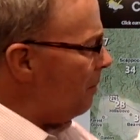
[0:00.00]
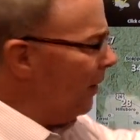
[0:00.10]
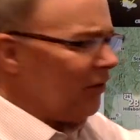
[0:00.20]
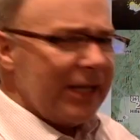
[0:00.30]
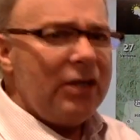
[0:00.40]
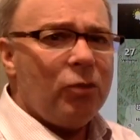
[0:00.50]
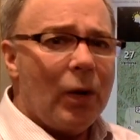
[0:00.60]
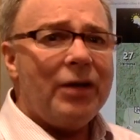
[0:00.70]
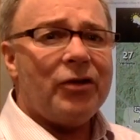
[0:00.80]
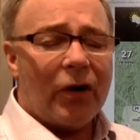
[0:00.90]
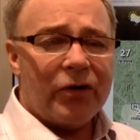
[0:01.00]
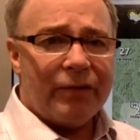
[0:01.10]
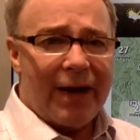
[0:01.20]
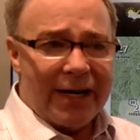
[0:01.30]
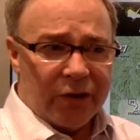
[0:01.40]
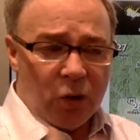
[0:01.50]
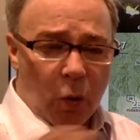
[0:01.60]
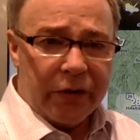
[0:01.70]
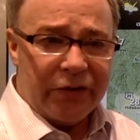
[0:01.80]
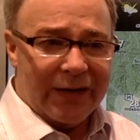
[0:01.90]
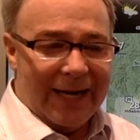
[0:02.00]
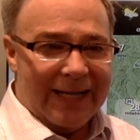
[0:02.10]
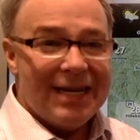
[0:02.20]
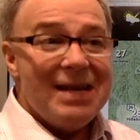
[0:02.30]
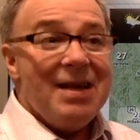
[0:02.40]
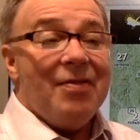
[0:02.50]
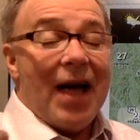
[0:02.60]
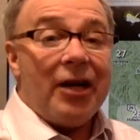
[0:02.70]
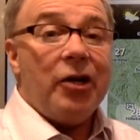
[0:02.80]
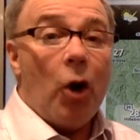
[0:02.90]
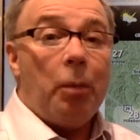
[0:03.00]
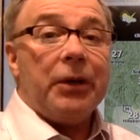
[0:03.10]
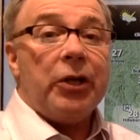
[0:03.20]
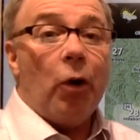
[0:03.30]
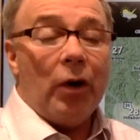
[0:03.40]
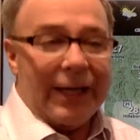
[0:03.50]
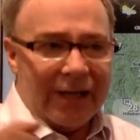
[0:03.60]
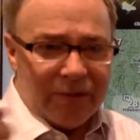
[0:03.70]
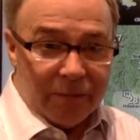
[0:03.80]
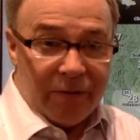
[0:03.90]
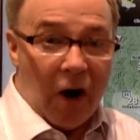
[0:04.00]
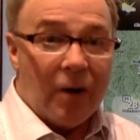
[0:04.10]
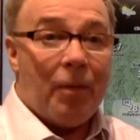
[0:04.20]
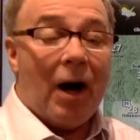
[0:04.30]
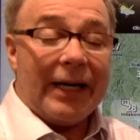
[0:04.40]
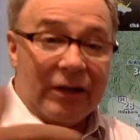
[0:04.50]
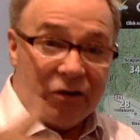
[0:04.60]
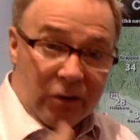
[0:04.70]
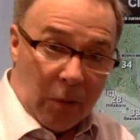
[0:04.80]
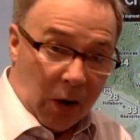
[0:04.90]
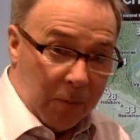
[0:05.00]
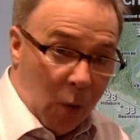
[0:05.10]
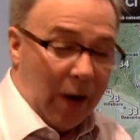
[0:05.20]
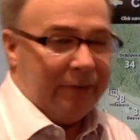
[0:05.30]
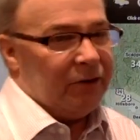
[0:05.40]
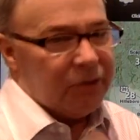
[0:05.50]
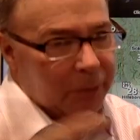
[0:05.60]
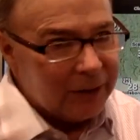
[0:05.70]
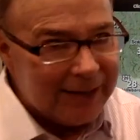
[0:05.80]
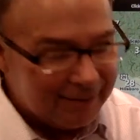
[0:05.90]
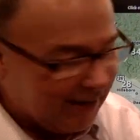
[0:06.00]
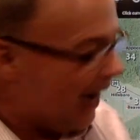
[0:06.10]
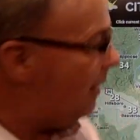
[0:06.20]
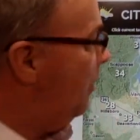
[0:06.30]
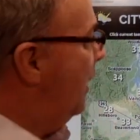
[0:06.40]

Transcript: But as the east wind starts to fade in the gorge tonight, that could open the door to get some fog pockets tomorrow morning, which you really haven't had